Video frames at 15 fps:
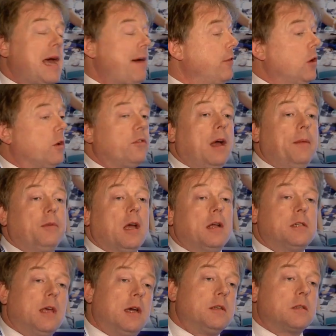I haven't got time to go
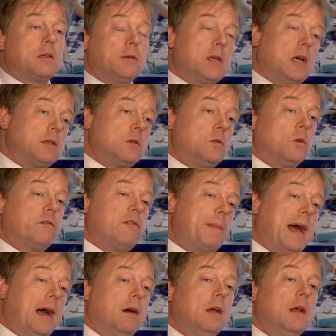into those because I was asked to talk for
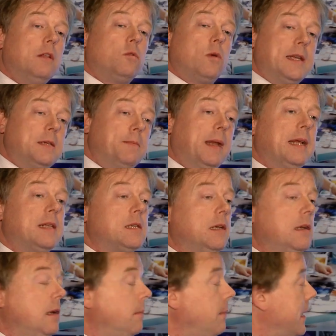about 20 minutes
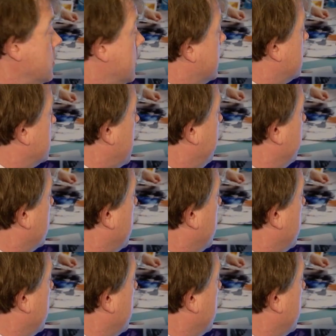and make sure there's time